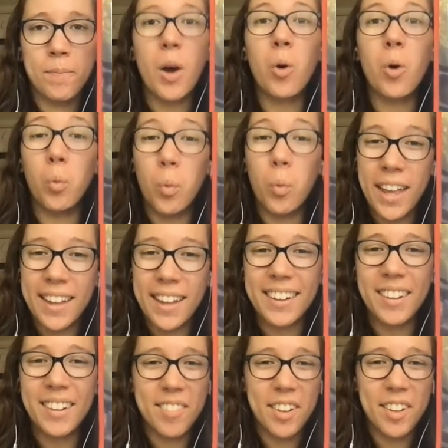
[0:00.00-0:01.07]

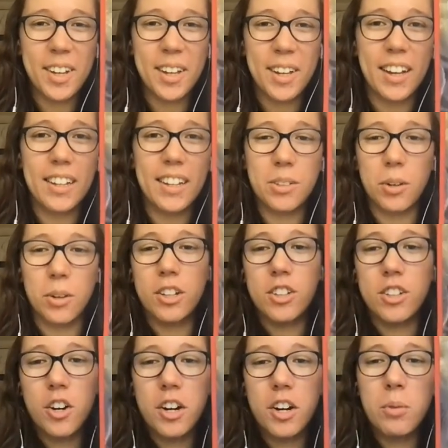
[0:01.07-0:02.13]
Win. Very good. So our
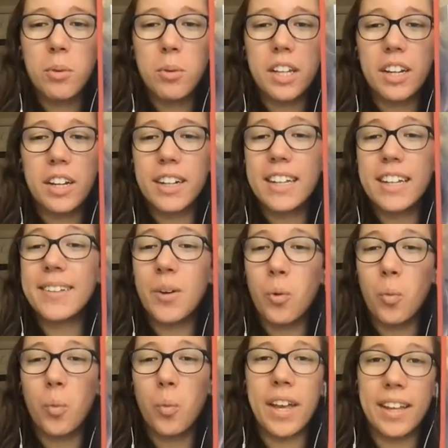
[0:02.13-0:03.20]
starting word here is
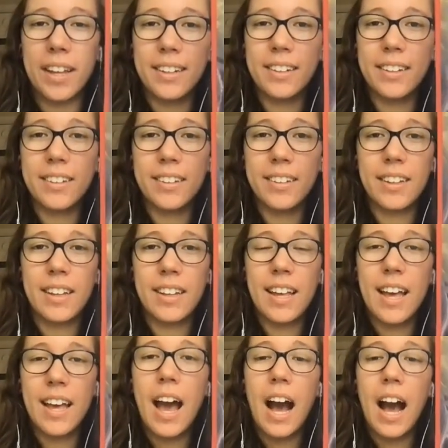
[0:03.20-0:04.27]
win.
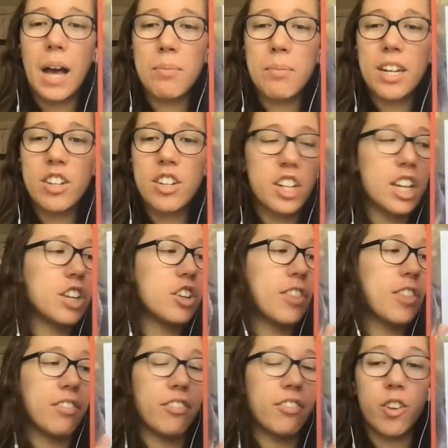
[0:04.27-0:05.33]
I'm going to change
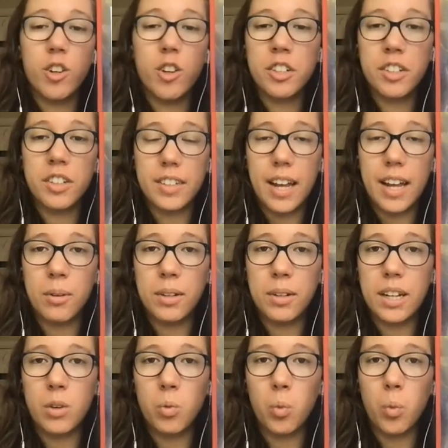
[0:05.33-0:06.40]
the first sound
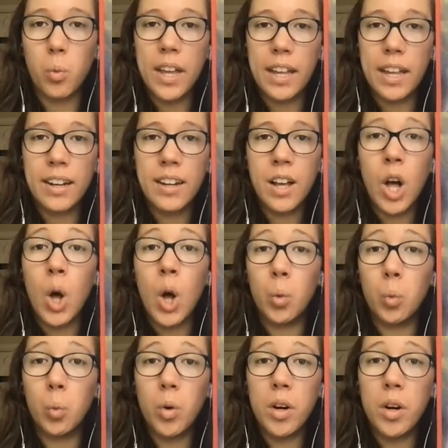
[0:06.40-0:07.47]
in win,
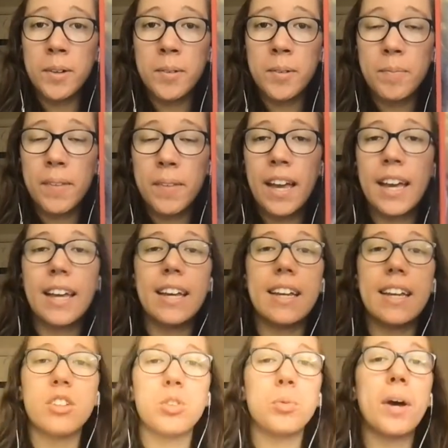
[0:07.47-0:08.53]
w,
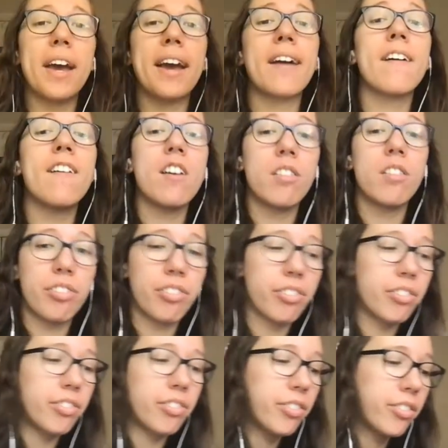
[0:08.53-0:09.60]
into a
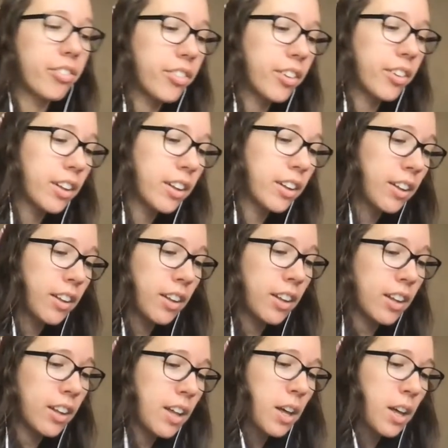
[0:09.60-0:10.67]
f.
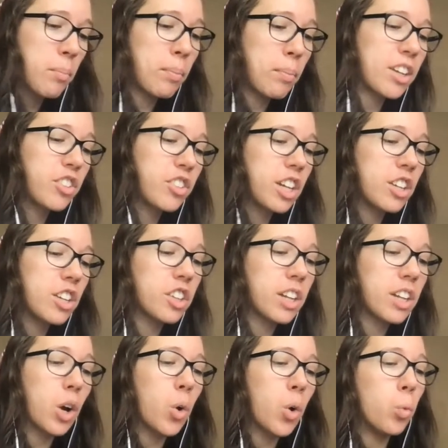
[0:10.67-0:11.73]
By
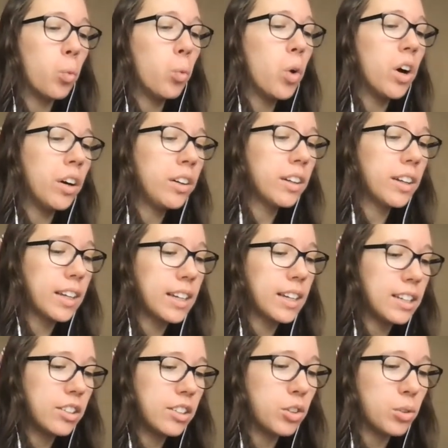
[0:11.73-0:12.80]
changing w
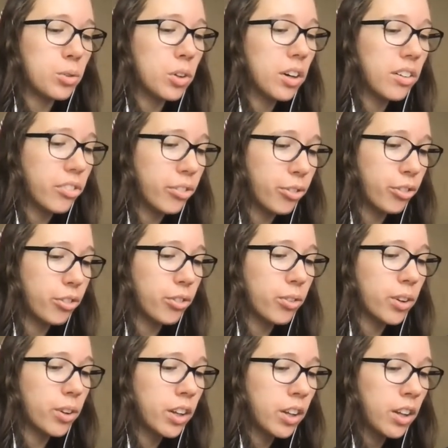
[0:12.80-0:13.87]
into f.
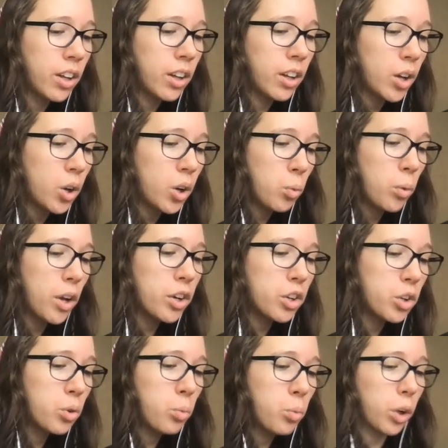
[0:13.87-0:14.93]
What
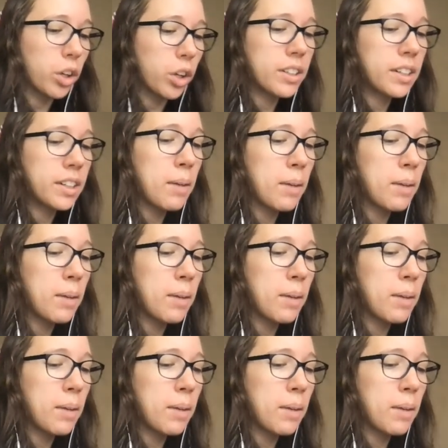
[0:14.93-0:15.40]
new word did I